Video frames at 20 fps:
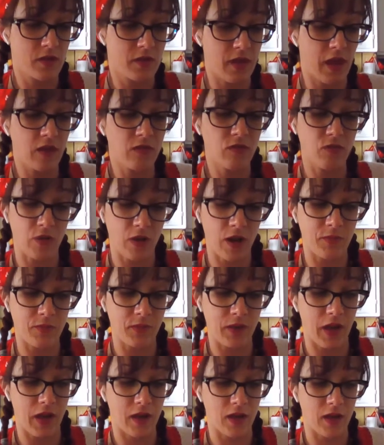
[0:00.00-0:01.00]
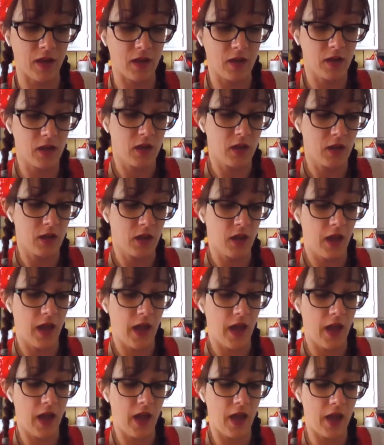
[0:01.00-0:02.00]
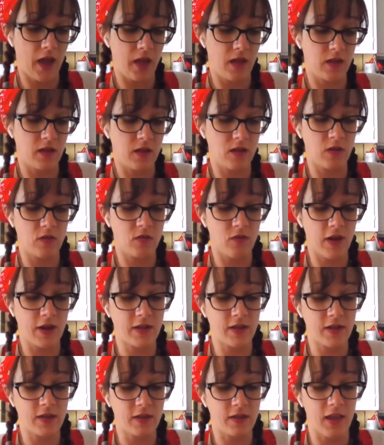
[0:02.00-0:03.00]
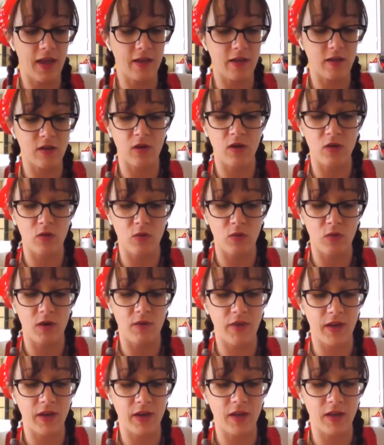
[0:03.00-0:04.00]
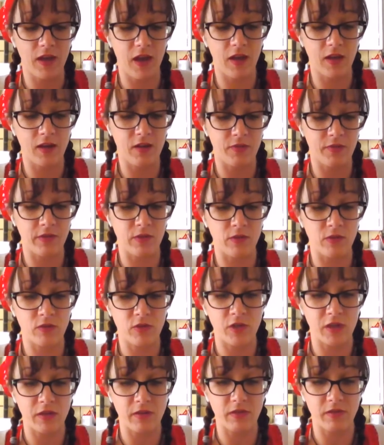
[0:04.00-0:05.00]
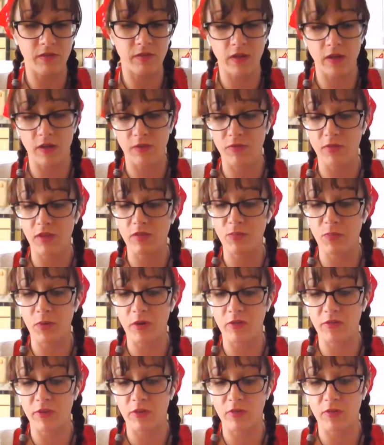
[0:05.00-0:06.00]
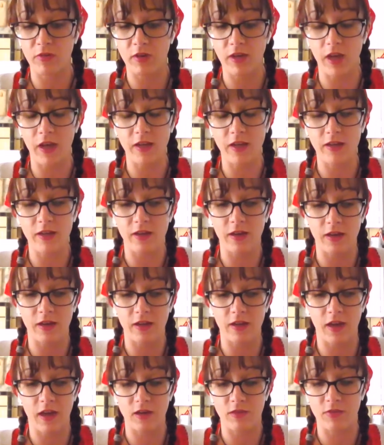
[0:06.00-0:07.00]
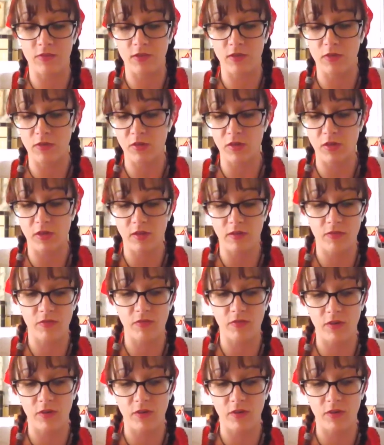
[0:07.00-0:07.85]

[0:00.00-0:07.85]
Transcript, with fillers: That's what I'm getting. And you're ready to let go of any kind of illusions. And if this person created any kind of illusions